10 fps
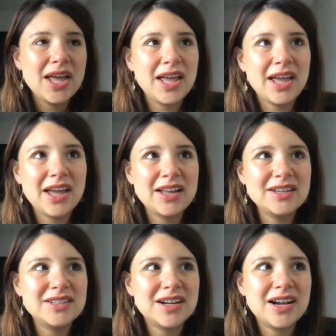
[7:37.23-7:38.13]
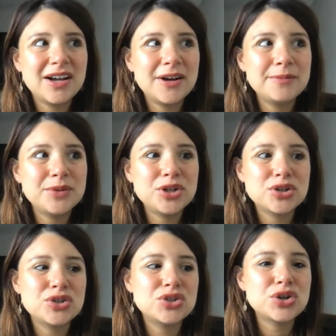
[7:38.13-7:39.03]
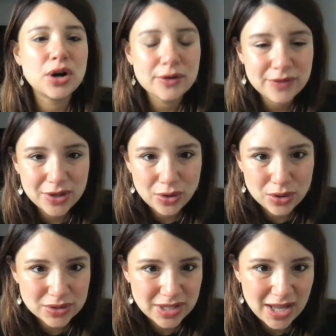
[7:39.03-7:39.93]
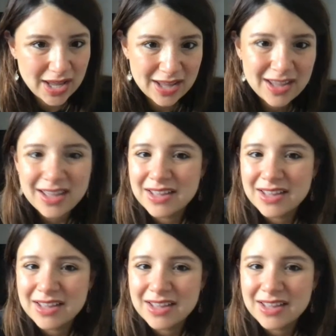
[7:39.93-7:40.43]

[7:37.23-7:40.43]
and you're starving all day.